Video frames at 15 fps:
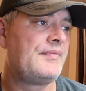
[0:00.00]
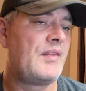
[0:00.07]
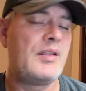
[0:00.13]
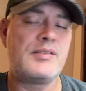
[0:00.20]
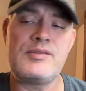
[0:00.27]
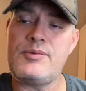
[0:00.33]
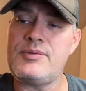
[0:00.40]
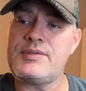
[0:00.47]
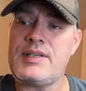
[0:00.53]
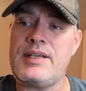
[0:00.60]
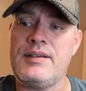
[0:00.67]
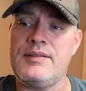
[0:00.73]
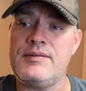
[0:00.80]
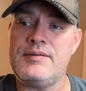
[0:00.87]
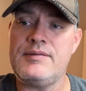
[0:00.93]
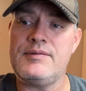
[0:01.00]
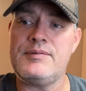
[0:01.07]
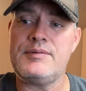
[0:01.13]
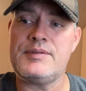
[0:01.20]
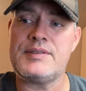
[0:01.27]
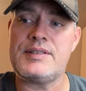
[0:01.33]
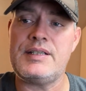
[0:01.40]
so we'll see
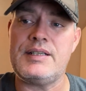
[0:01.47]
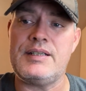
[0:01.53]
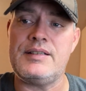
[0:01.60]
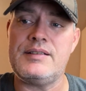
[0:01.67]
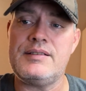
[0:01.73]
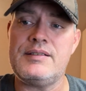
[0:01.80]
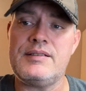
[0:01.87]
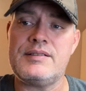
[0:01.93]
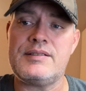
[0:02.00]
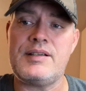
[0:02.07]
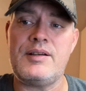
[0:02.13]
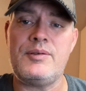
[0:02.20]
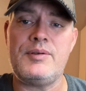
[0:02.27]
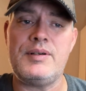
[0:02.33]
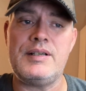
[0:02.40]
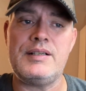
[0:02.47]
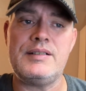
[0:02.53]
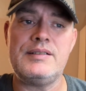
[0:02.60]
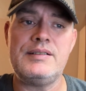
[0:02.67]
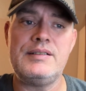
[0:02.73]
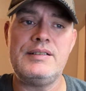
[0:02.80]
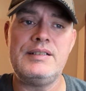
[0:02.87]
we'll see so uh,
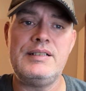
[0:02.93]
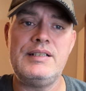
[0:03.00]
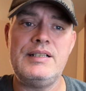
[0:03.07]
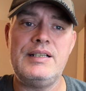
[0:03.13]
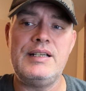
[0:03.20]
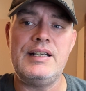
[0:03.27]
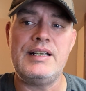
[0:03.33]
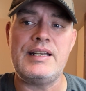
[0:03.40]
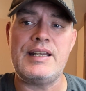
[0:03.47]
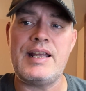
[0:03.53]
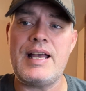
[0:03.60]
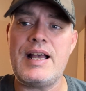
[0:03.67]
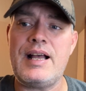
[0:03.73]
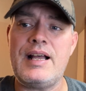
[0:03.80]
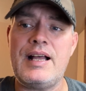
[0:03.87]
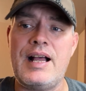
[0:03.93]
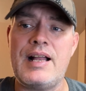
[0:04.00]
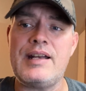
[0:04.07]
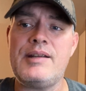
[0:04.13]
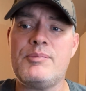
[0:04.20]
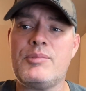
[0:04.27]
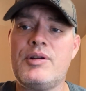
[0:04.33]
yeah I
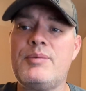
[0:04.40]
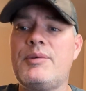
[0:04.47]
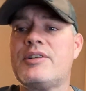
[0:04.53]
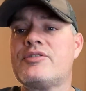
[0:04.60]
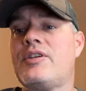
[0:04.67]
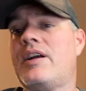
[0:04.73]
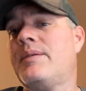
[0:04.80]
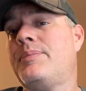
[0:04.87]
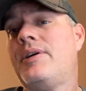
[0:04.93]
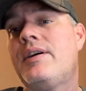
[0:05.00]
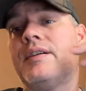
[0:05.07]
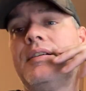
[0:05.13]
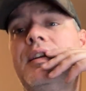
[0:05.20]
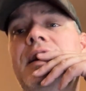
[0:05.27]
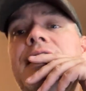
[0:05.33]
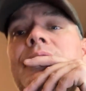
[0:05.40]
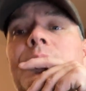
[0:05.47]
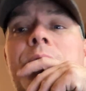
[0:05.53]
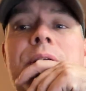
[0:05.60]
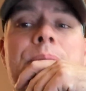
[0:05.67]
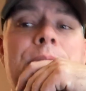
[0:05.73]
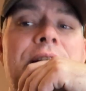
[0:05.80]
didn't bring my tripod or nothing
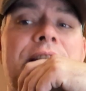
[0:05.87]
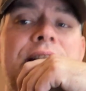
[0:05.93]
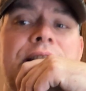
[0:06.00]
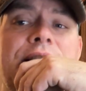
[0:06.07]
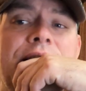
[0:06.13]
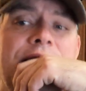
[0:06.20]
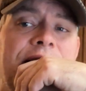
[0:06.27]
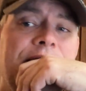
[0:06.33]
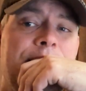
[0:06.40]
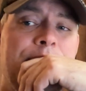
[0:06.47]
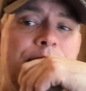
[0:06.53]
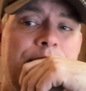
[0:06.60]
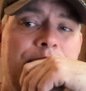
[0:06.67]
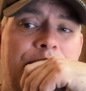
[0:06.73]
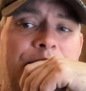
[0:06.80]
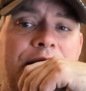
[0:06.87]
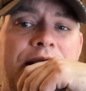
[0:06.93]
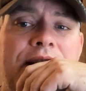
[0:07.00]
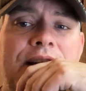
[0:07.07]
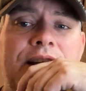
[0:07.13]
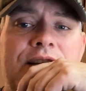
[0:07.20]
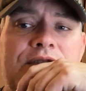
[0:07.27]
with me um, I
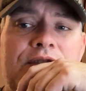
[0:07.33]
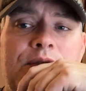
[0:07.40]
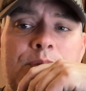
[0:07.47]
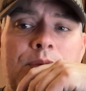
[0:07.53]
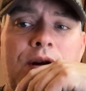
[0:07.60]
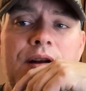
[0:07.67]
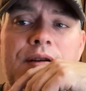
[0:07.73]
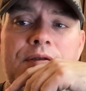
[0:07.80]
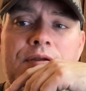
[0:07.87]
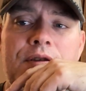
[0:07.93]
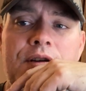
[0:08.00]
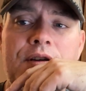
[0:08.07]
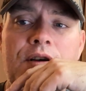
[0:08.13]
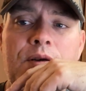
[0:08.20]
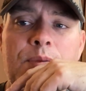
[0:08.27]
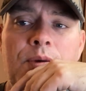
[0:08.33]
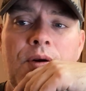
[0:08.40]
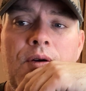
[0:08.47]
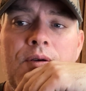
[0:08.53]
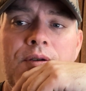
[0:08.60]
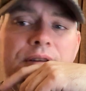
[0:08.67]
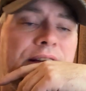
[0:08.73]
think I should have brought it for the
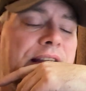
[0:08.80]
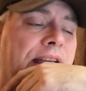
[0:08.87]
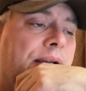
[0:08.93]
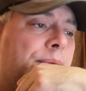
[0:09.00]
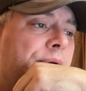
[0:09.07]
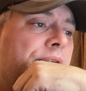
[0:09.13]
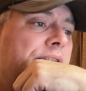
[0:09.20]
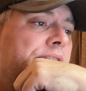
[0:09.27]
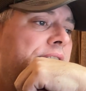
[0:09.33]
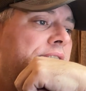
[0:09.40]
GoPro or the camera